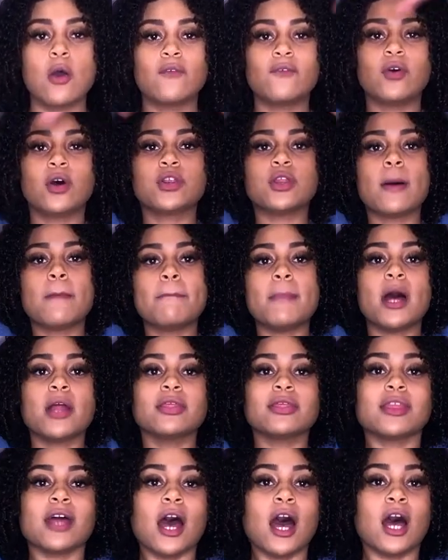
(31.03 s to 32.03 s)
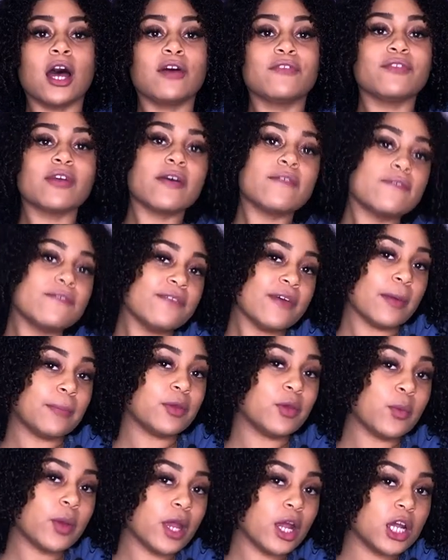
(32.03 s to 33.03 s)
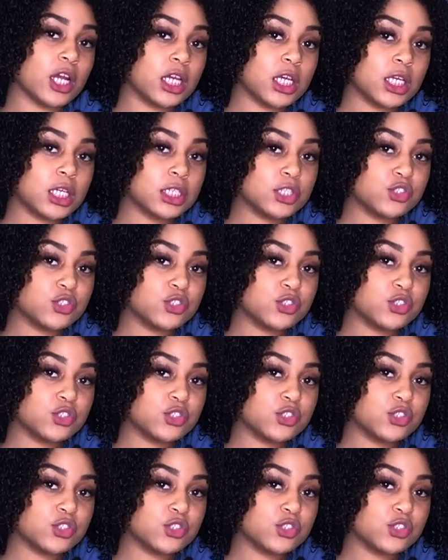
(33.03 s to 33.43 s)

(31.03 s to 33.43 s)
for the month of February.